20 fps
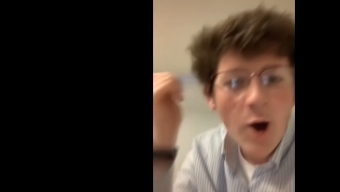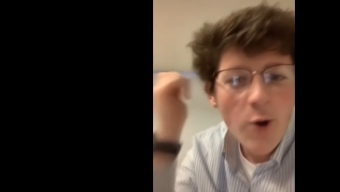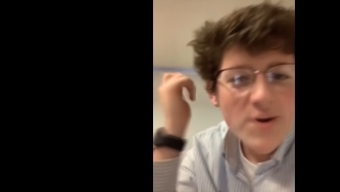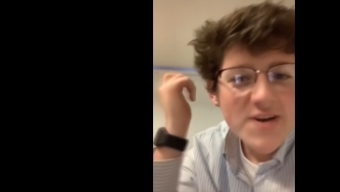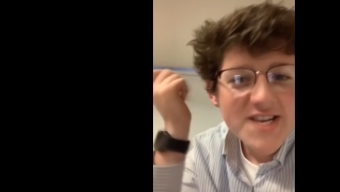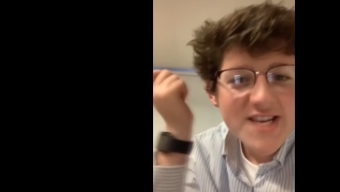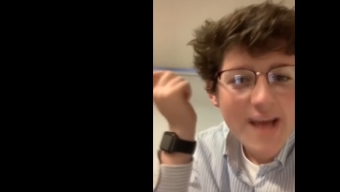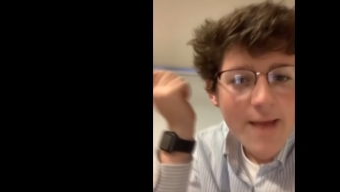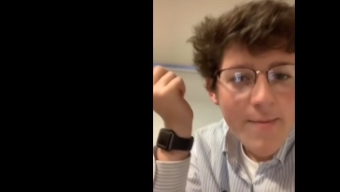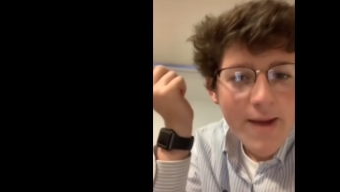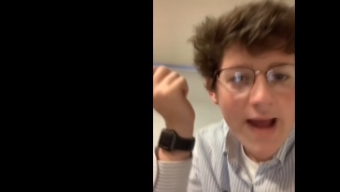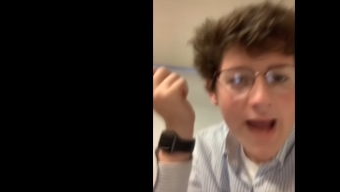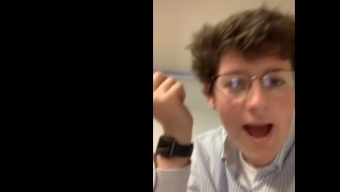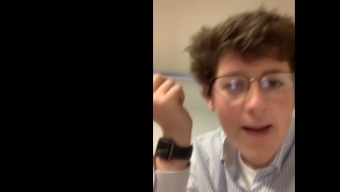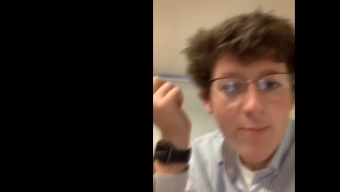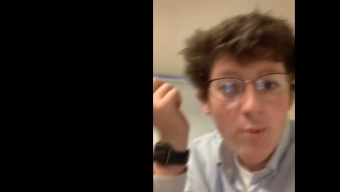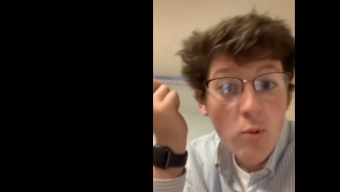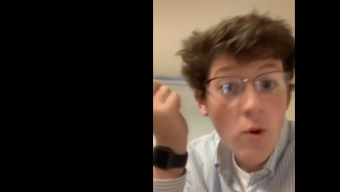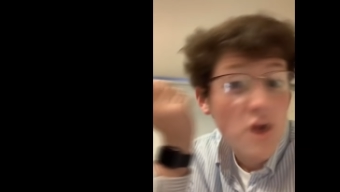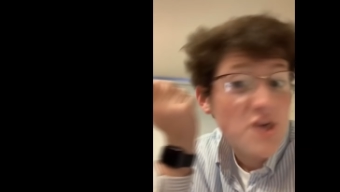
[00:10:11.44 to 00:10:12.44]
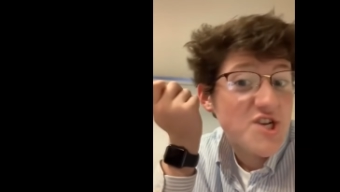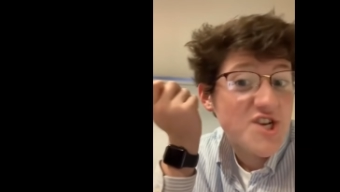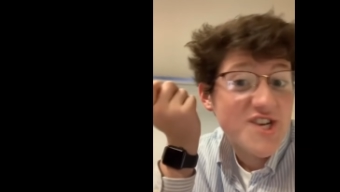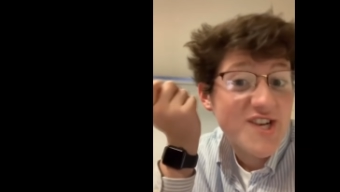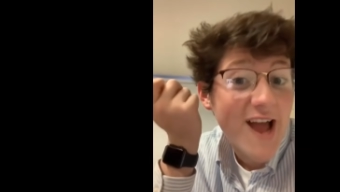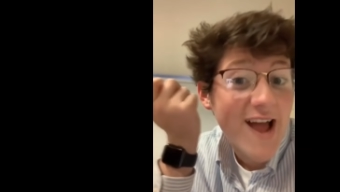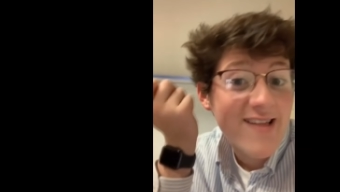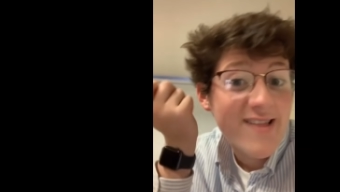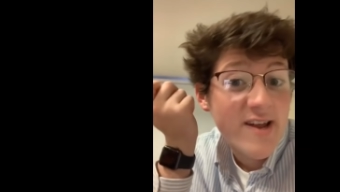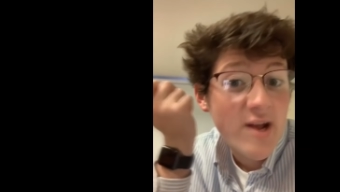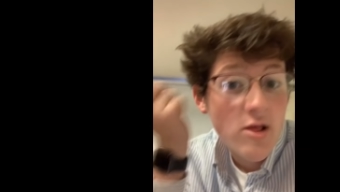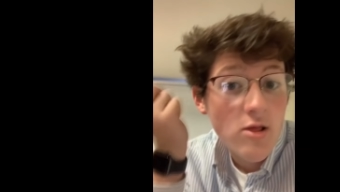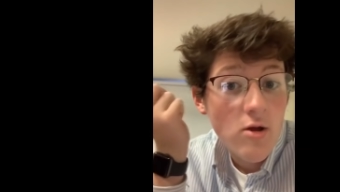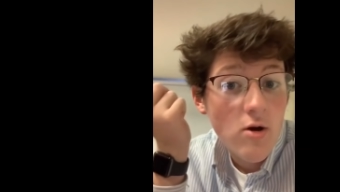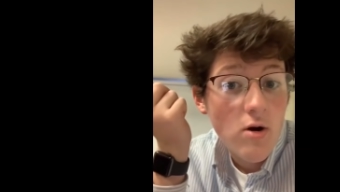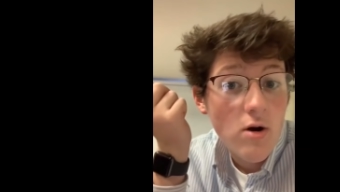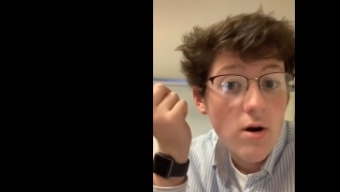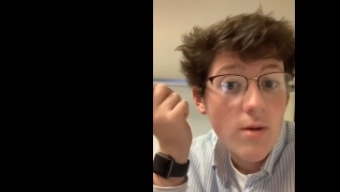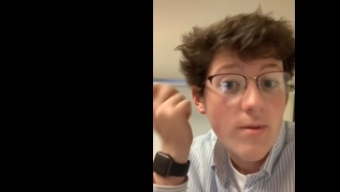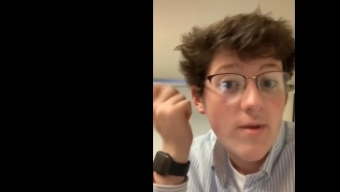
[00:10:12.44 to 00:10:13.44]
always set my Apple Watch silent
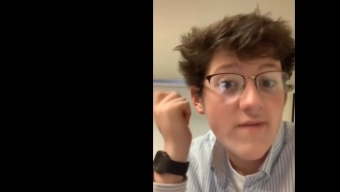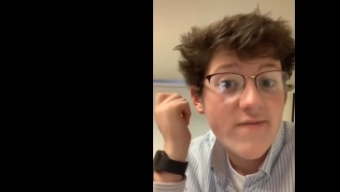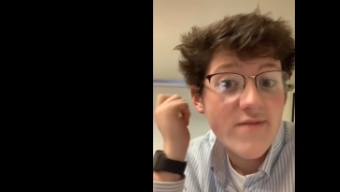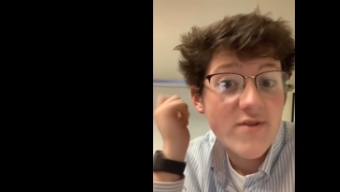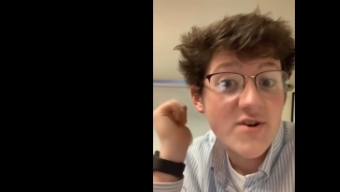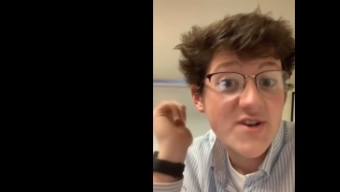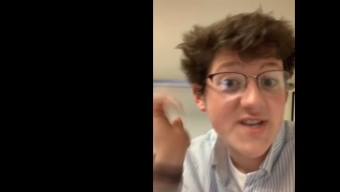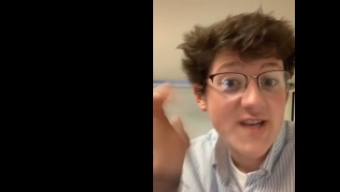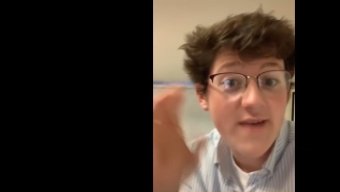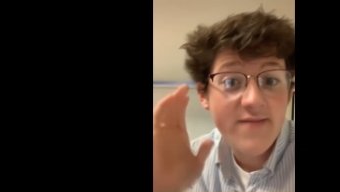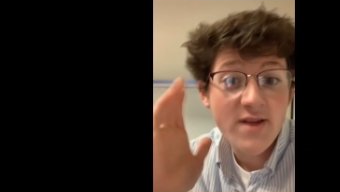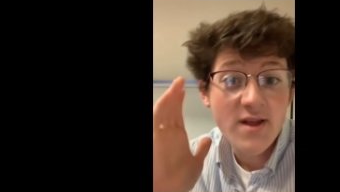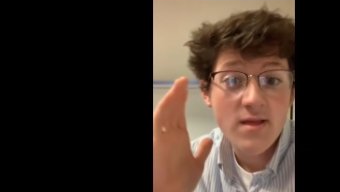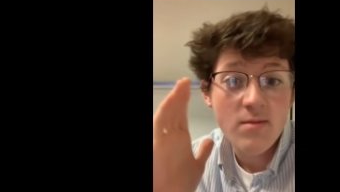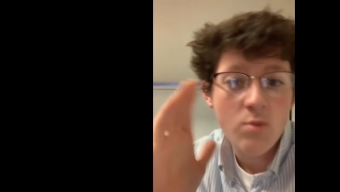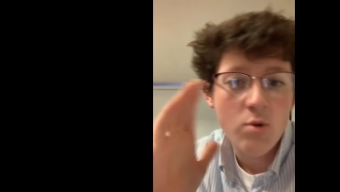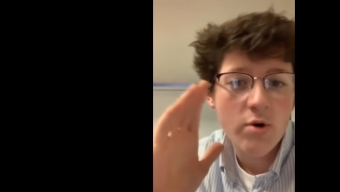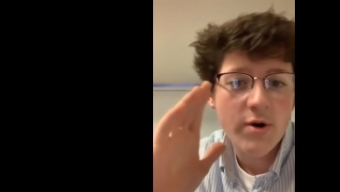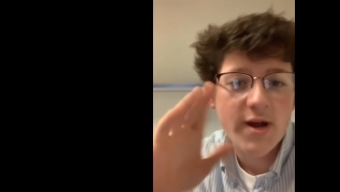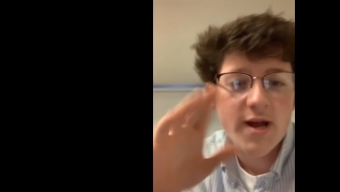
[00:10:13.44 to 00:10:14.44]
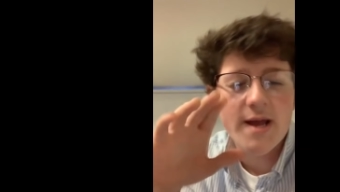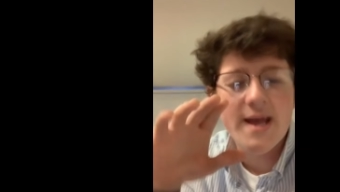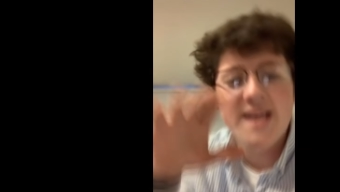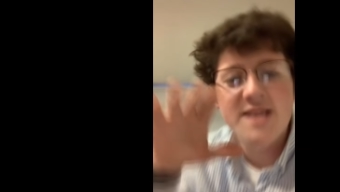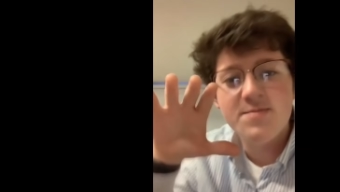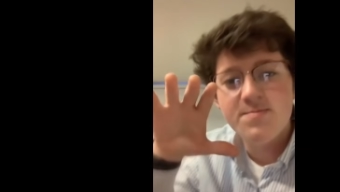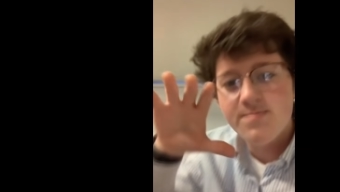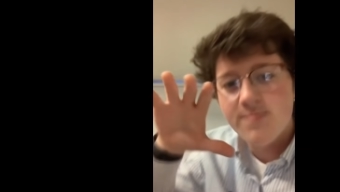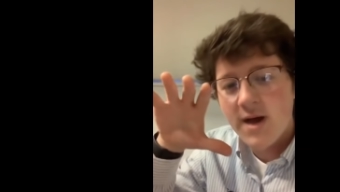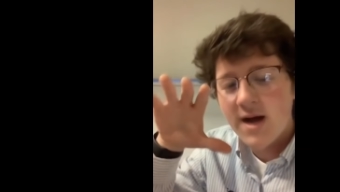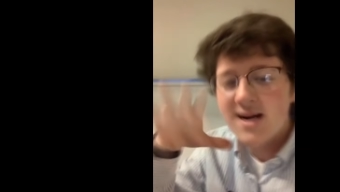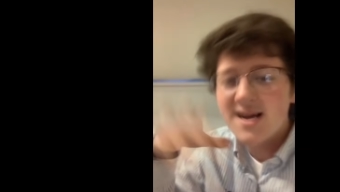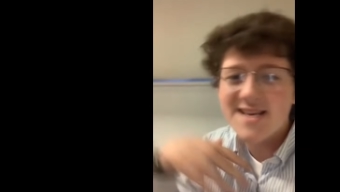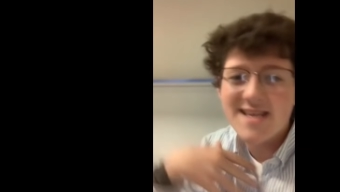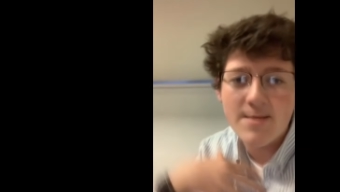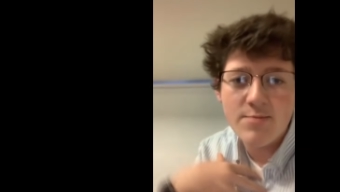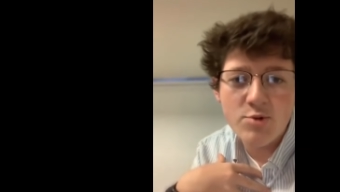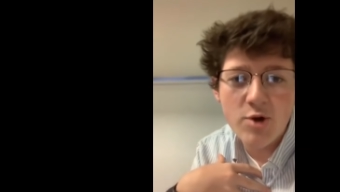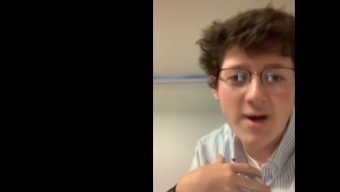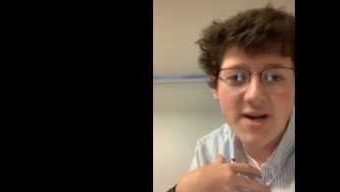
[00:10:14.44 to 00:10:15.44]
alarm for 7 in the morning. It's
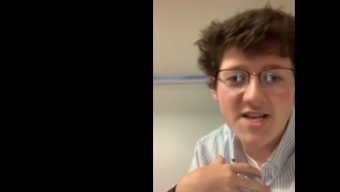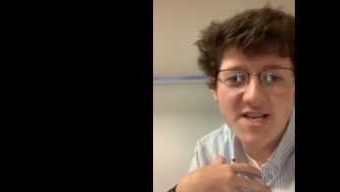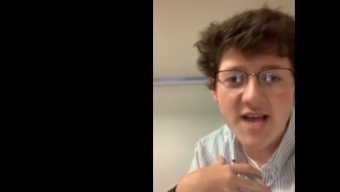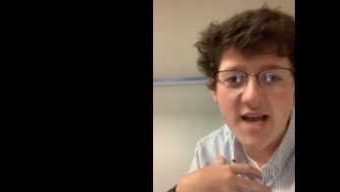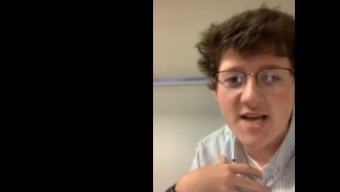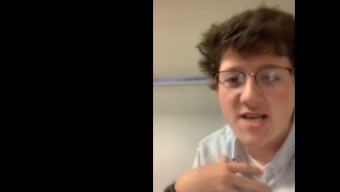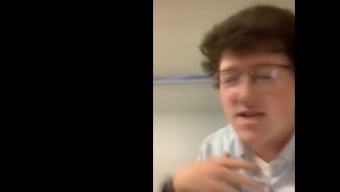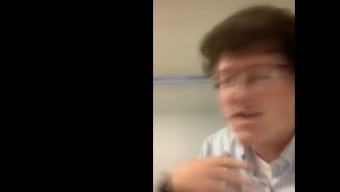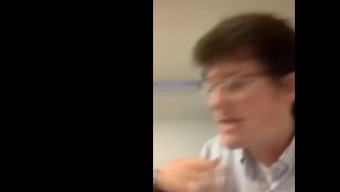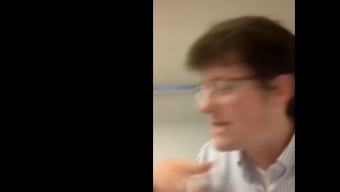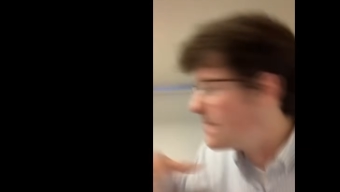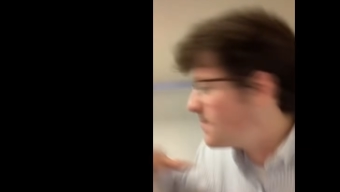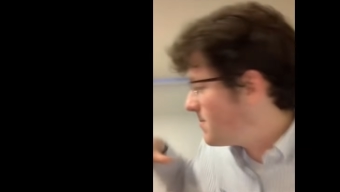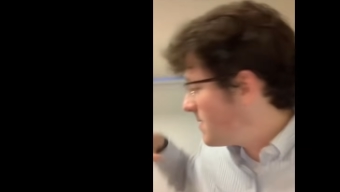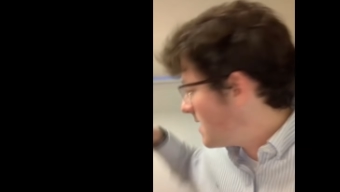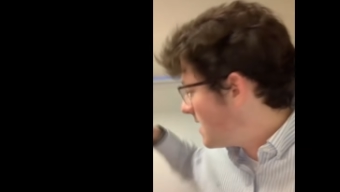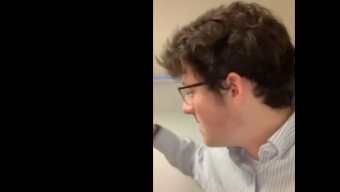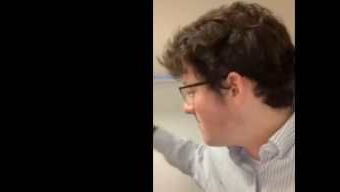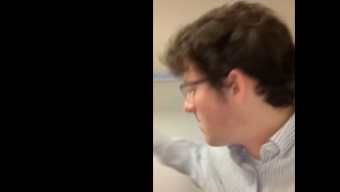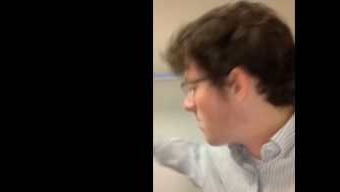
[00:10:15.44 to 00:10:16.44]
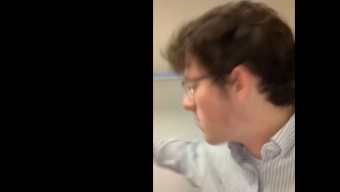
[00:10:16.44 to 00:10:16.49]
because I'm trying to stay asleep, and